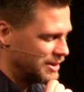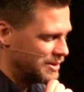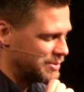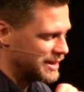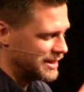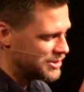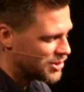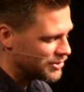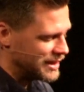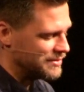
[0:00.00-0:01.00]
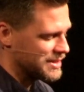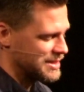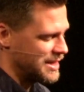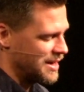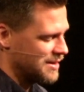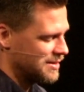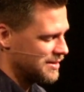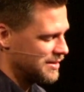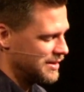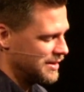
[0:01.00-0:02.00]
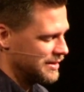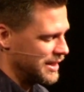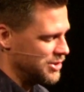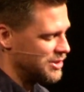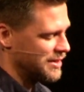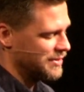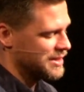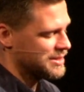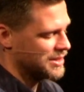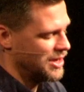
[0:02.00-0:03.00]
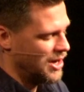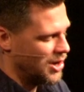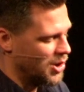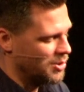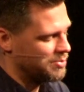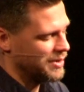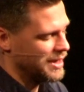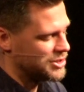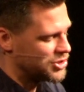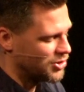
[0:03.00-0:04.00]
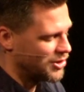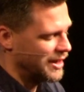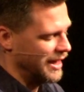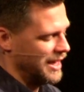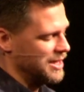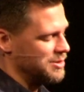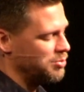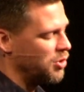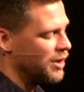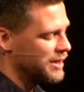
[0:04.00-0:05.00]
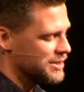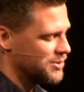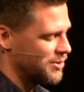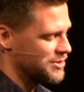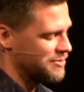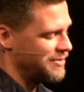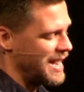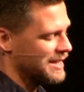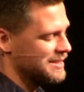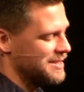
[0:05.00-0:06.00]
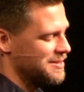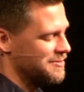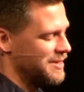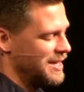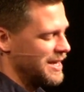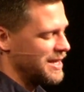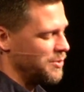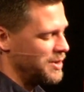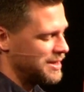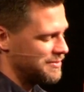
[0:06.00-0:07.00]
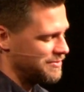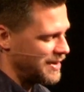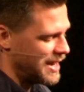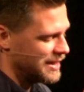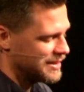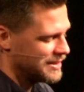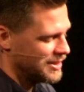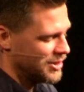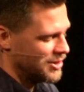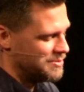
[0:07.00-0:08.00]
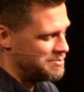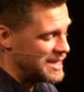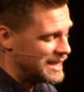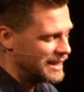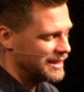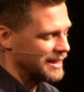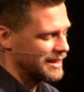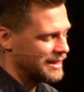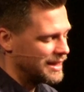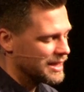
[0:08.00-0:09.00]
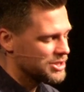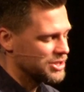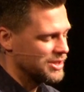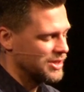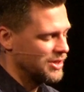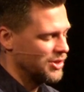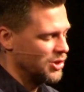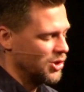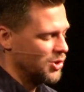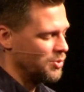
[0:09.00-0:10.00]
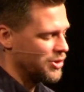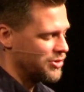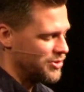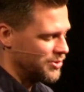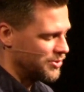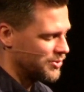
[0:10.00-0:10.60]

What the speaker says: But that you don't leave us there, that you give us hope and joy, and you point us towards the fact of that we can find meaning and connection with you.